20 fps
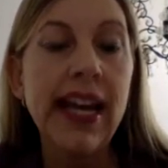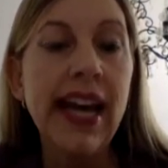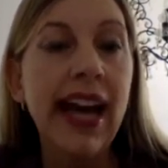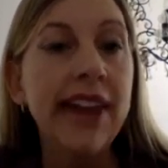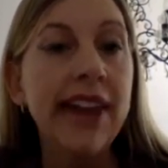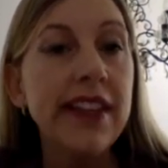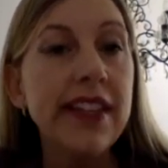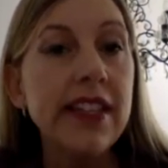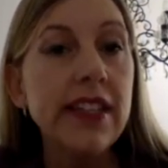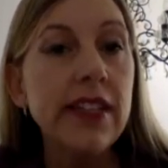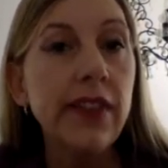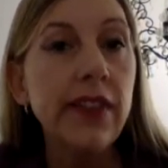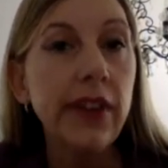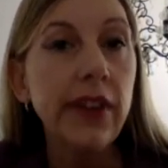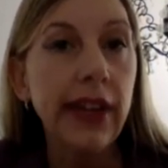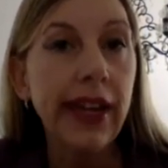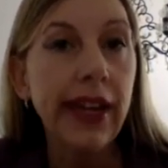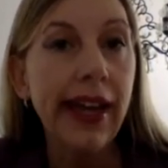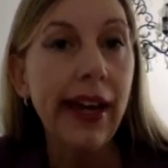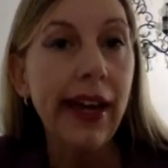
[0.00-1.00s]
And this is a
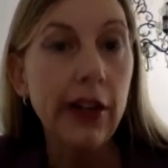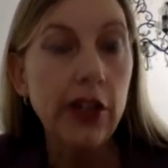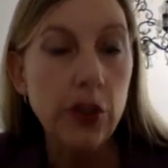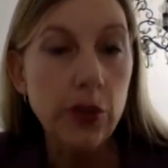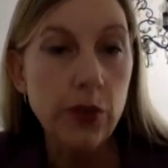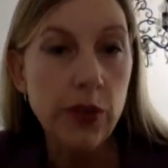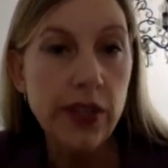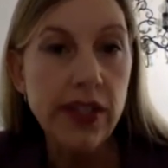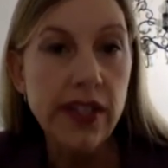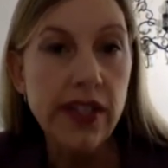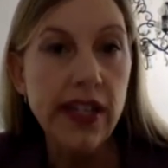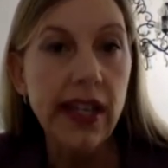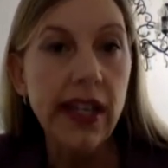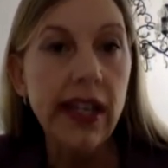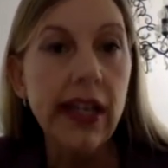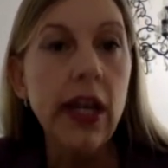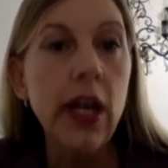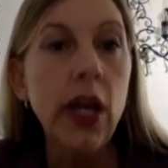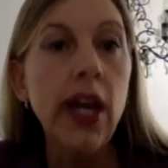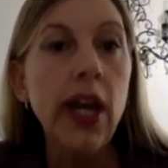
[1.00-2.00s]
very characteristic
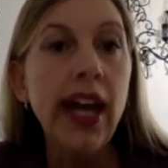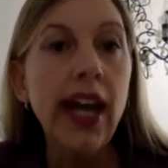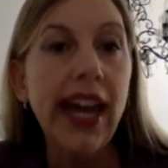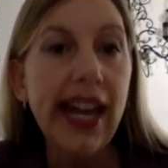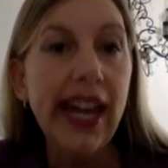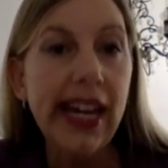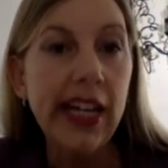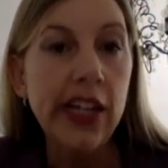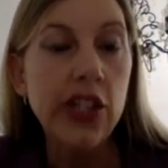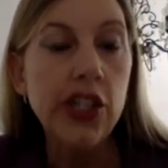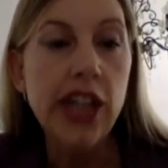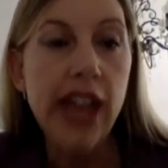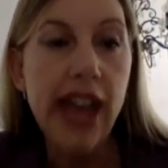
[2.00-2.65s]
aged